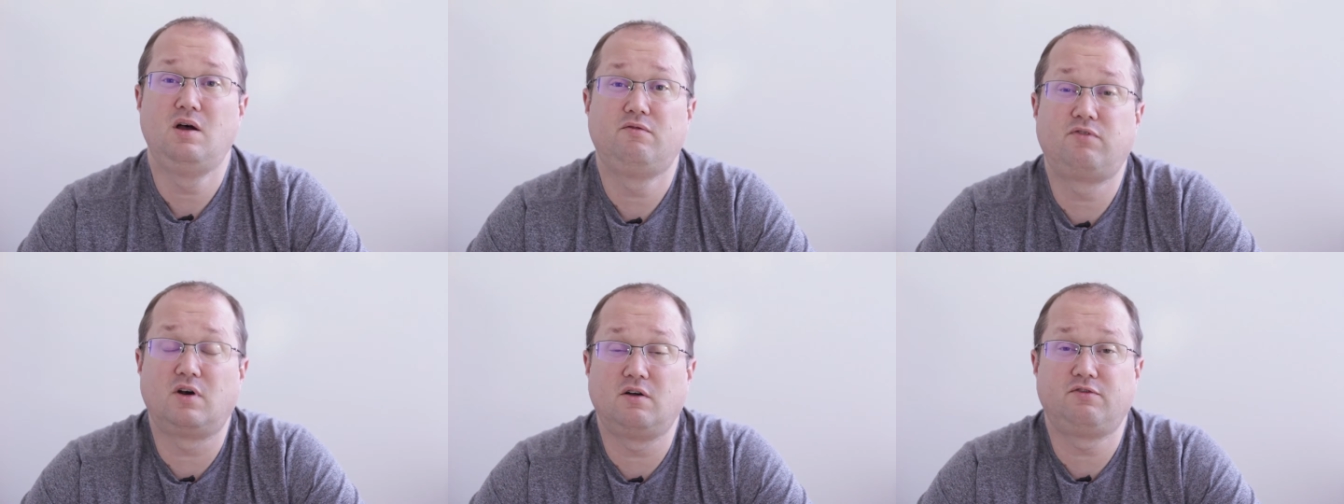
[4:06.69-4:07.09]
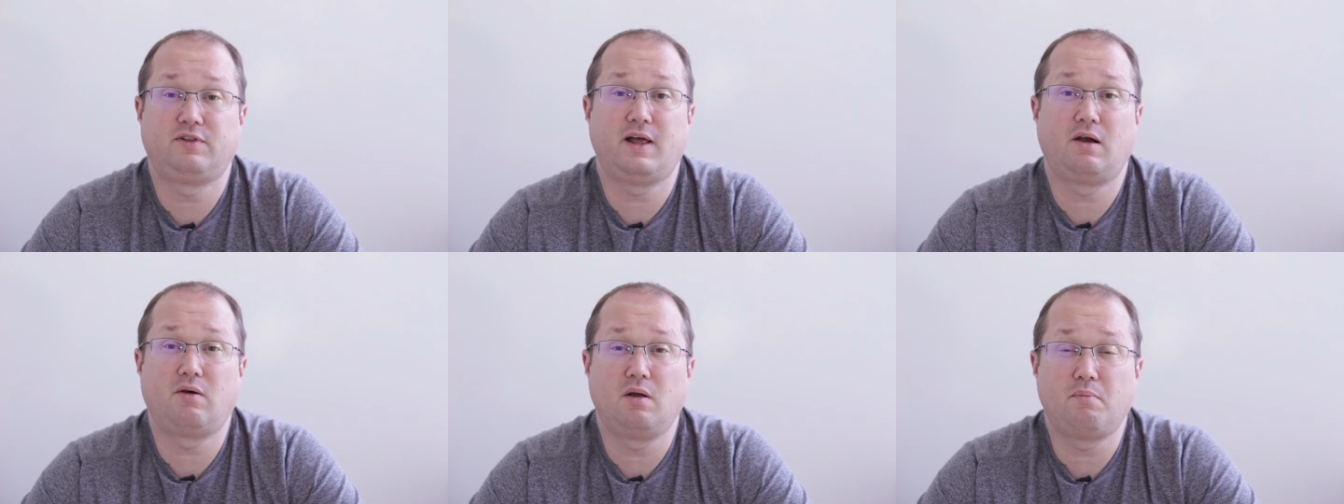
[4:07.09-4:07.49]
for a
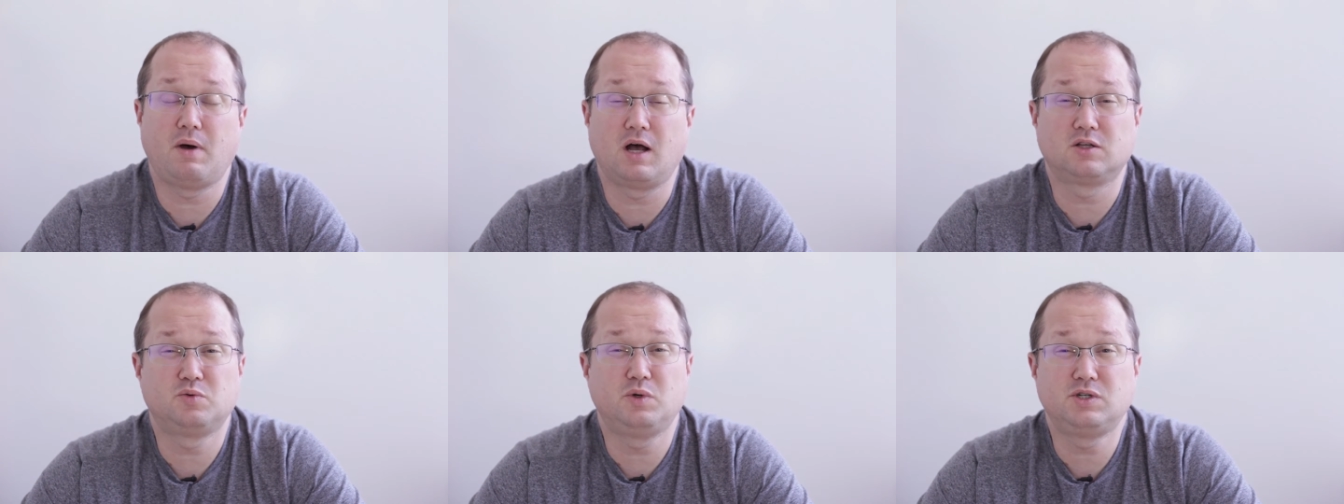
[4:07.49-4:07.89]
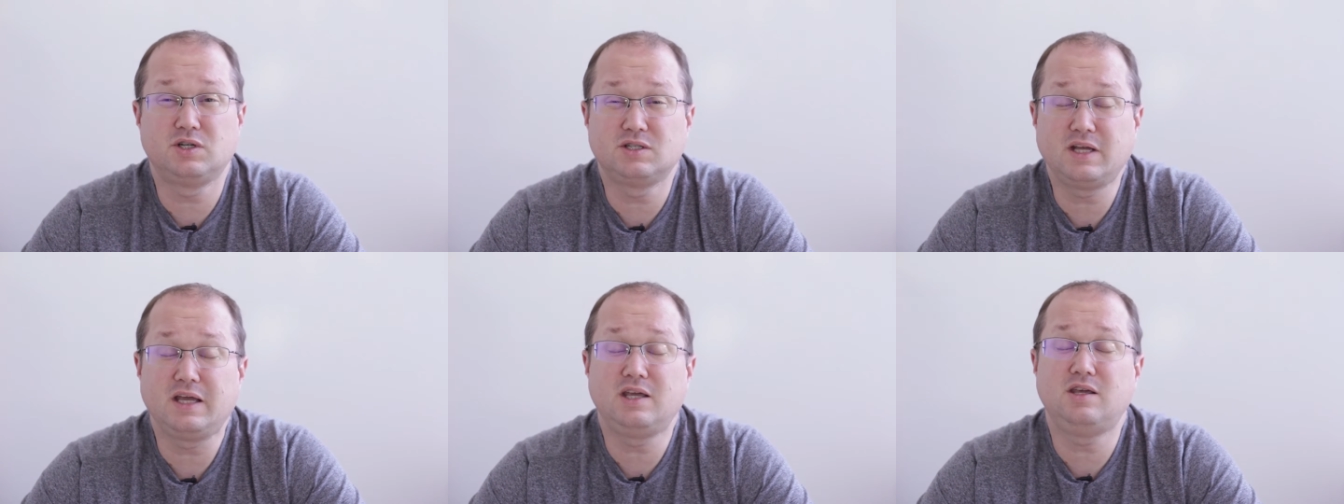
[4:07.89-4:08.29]
flat rate box, which
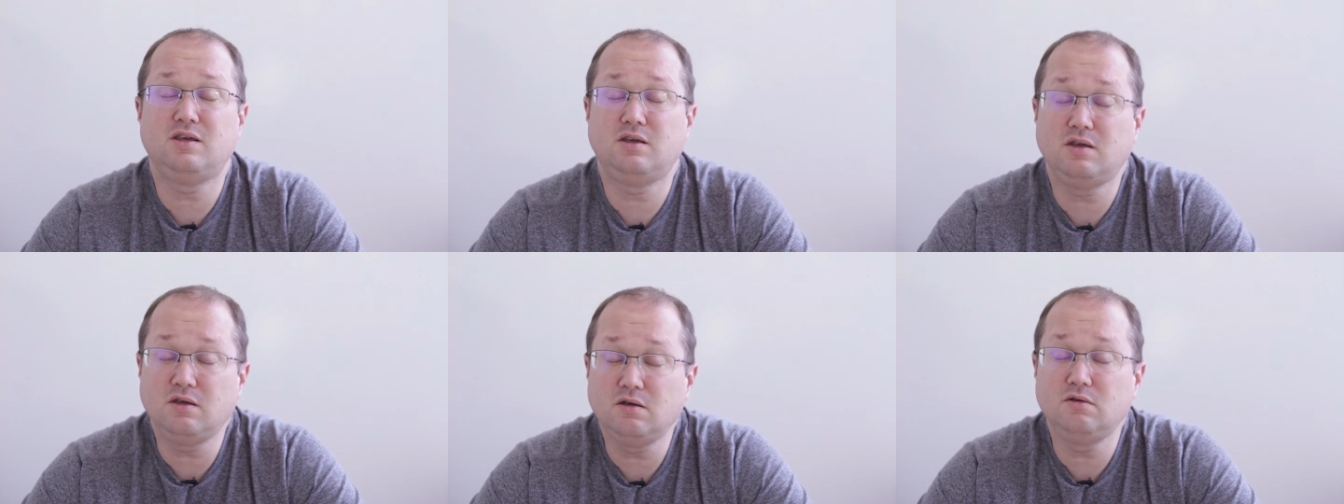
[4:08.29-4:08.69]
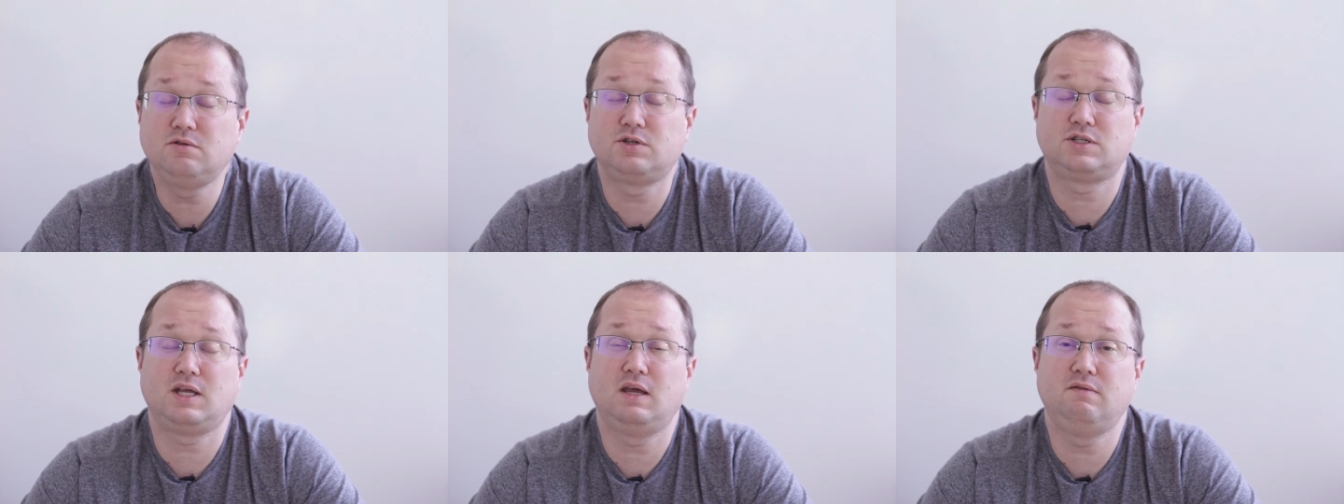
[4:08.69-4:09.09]
is a
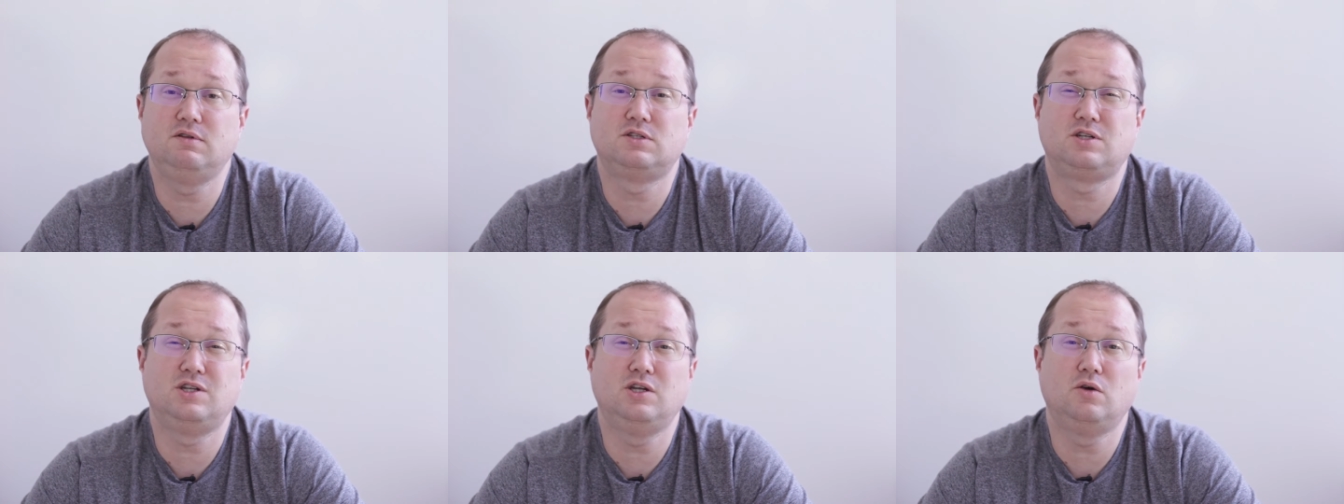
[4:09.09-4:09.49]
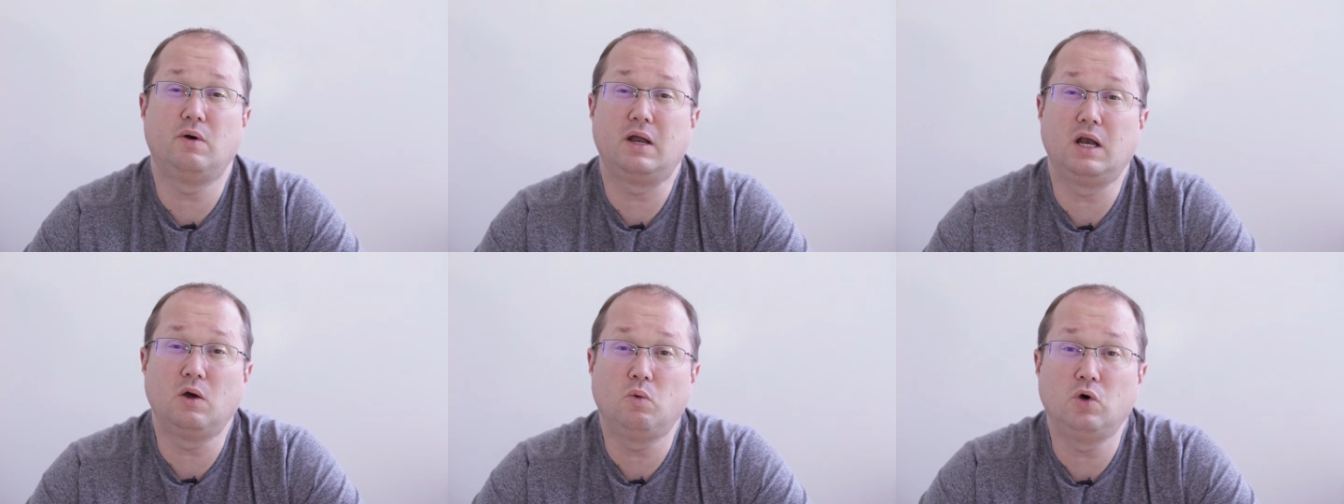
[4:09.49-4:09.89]
huge savings to you,
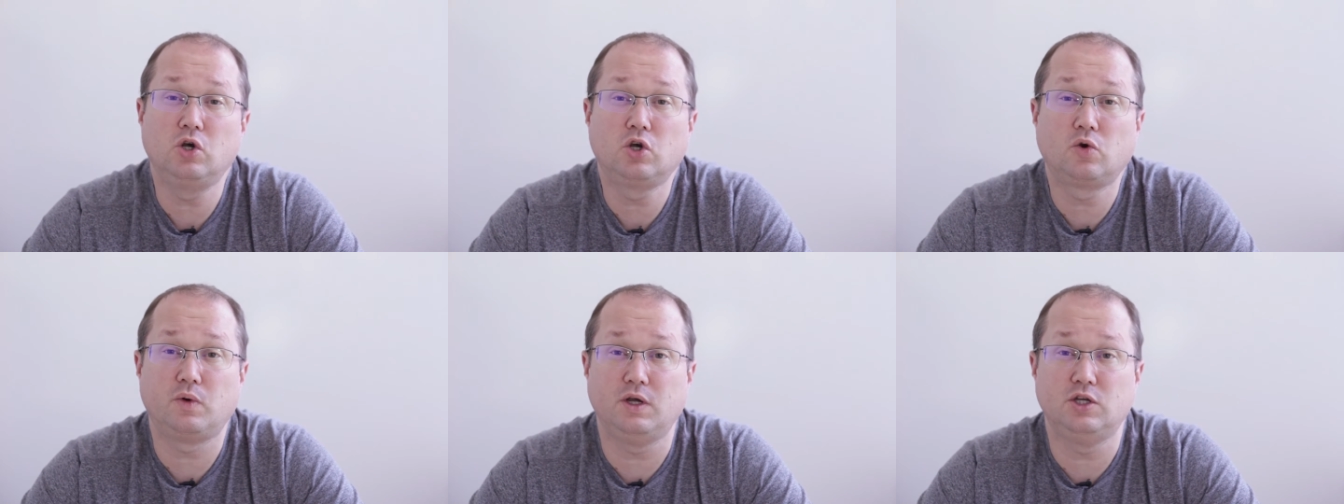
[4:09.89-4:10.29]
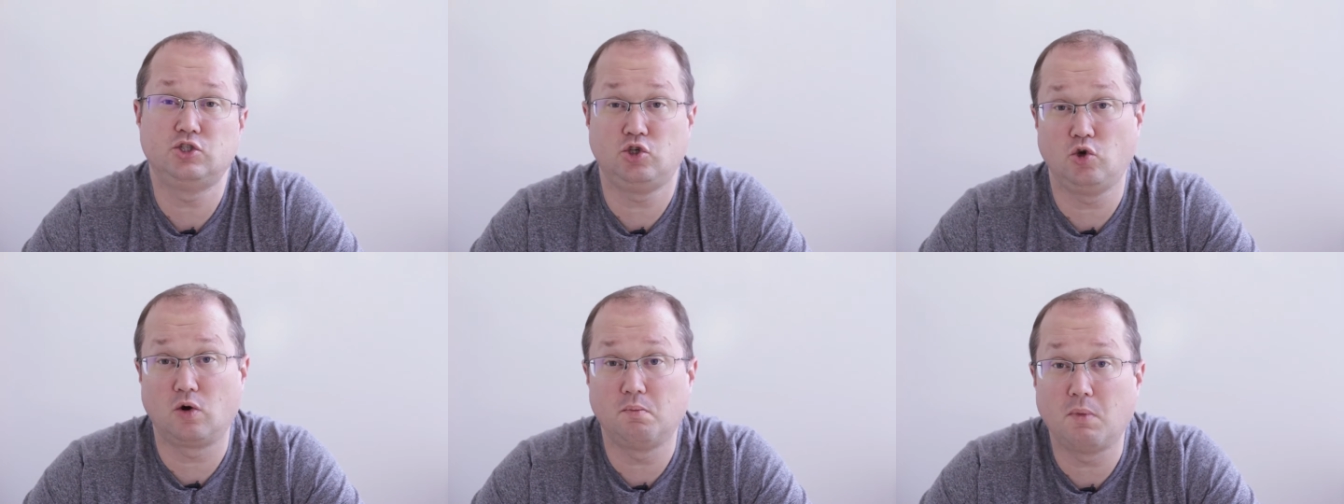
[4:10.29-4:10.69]
and it will
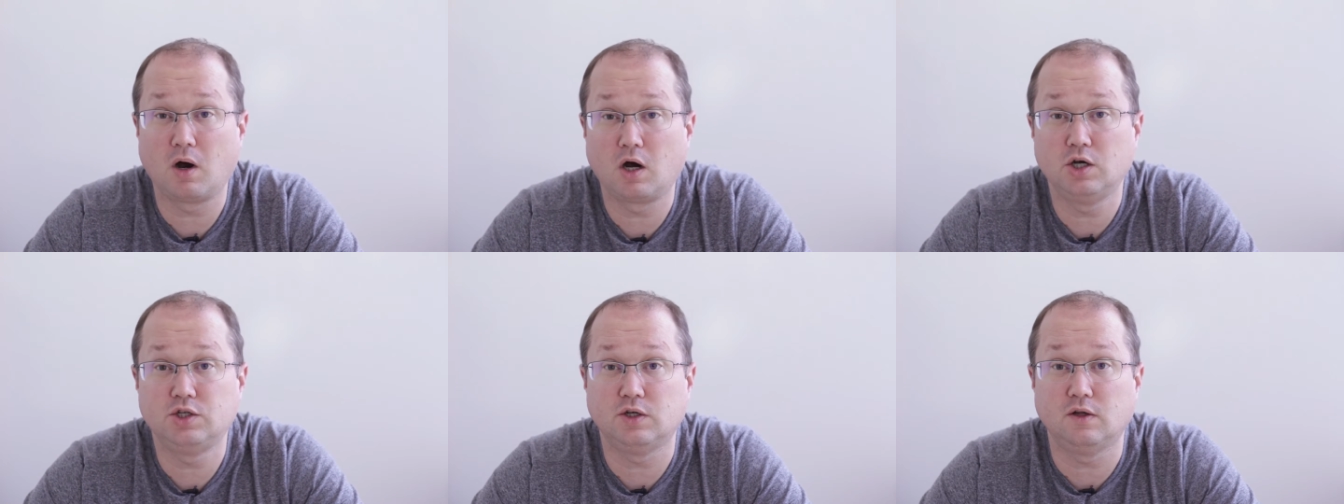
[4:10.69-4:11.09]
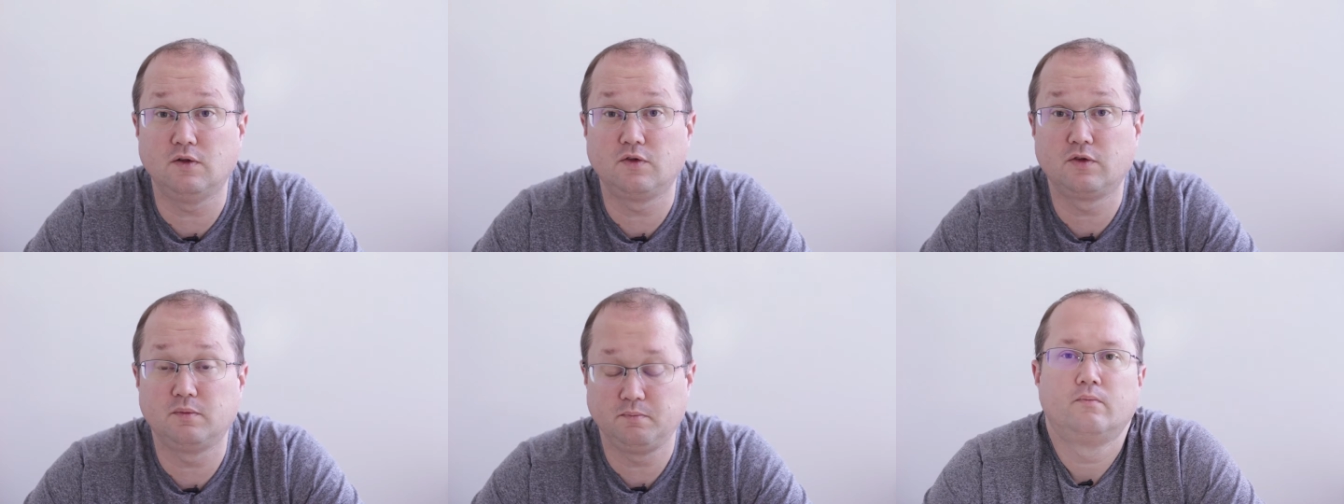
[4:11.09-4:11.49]
increase your
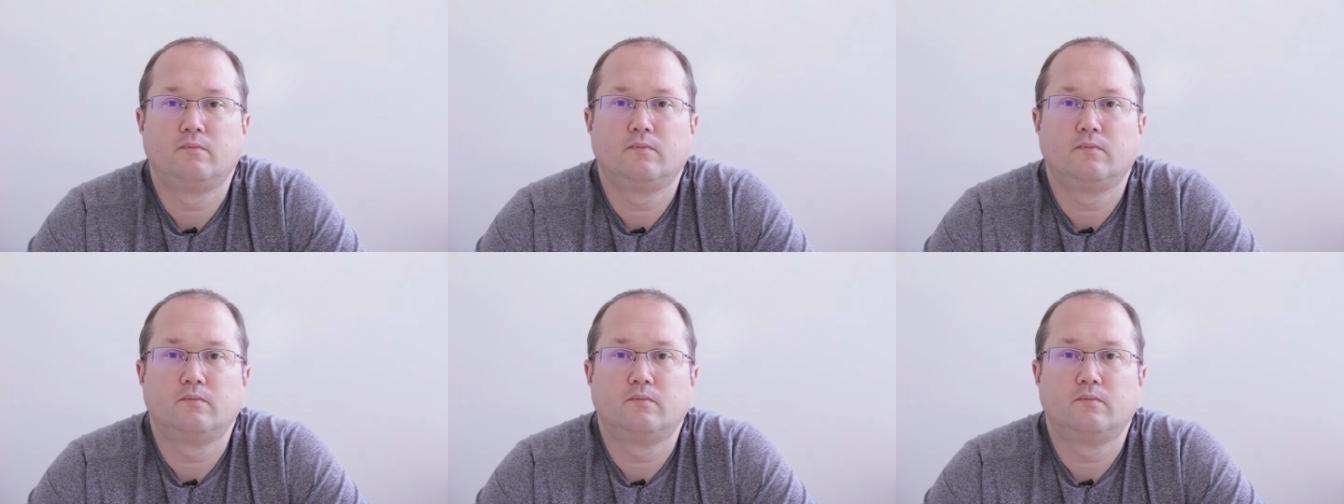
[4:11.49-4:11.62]
margins.